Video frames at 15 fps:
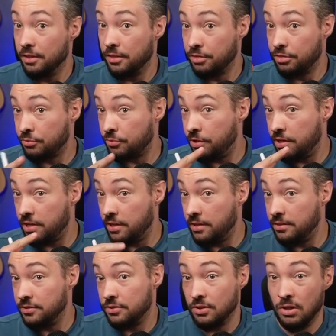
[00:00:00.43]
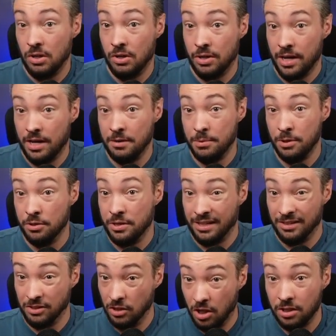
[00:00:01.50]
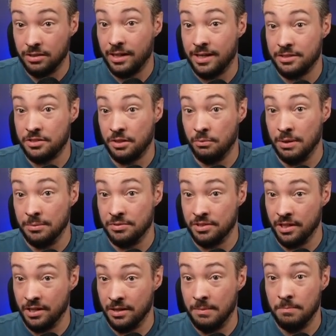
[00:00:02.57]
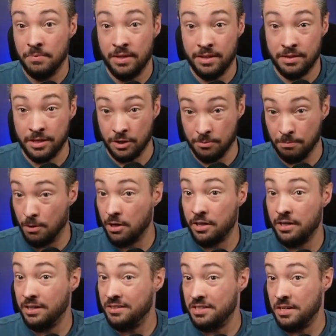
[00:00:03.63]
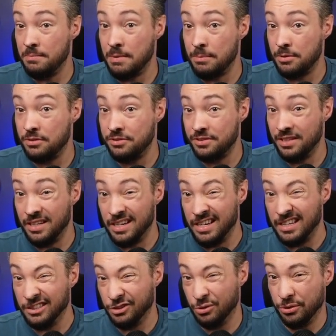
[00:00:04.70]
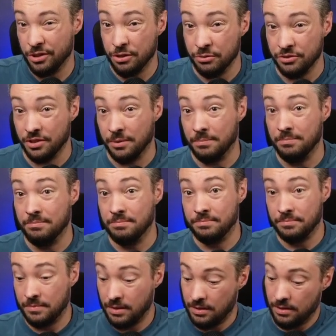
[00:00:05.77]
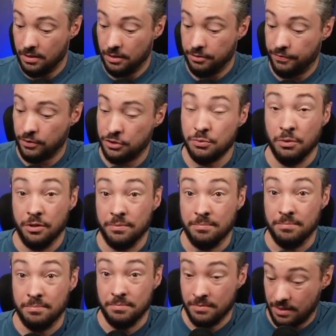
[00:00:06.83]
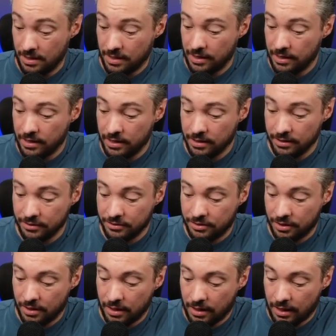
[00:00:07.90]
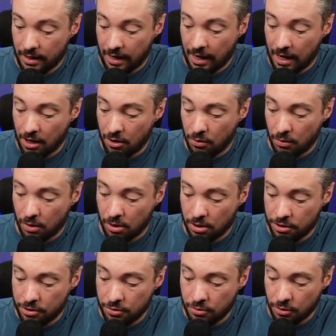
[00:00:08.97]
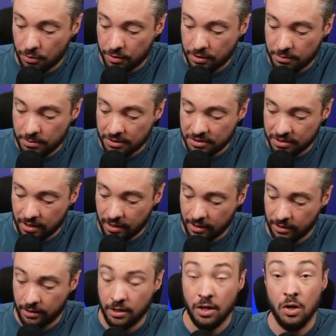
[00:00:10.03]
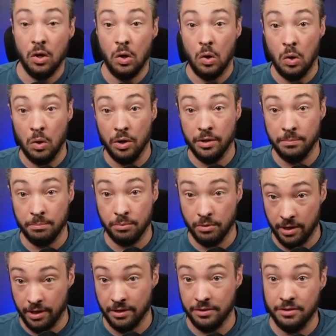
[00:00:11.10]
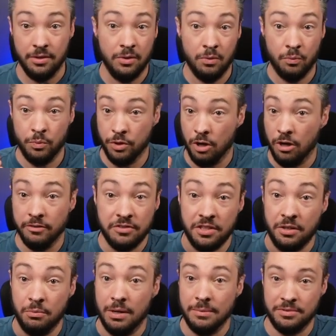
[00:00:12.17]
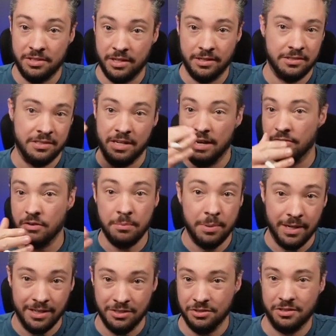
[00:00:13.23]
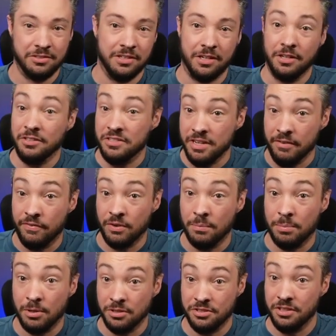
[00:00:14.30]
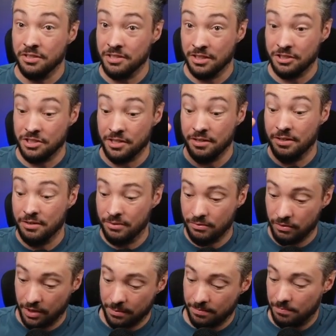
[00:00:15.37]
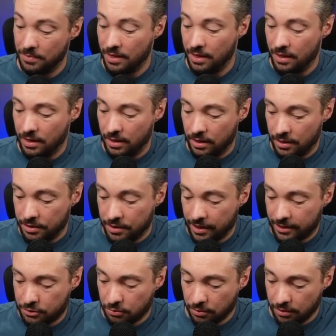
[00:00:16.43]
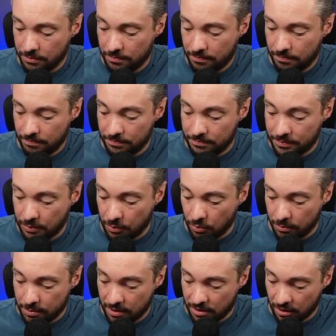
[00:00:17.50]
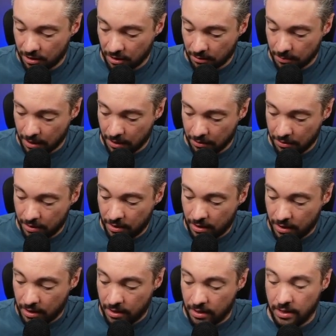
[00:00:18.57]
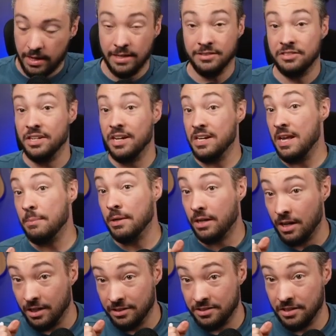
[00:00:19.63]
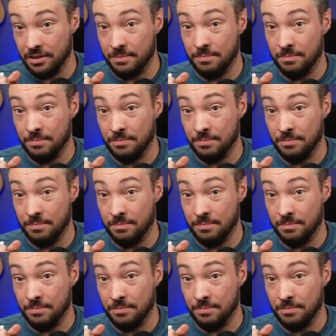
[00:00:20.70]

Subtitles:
3 keys on how to build a long-lasting website that your marketing team members enjoy using. The first one is, how are you going to be staying on brand? We all seen websites that every page looks like a different person touched it, right? The next one that we want to be thinking about is dynamic content.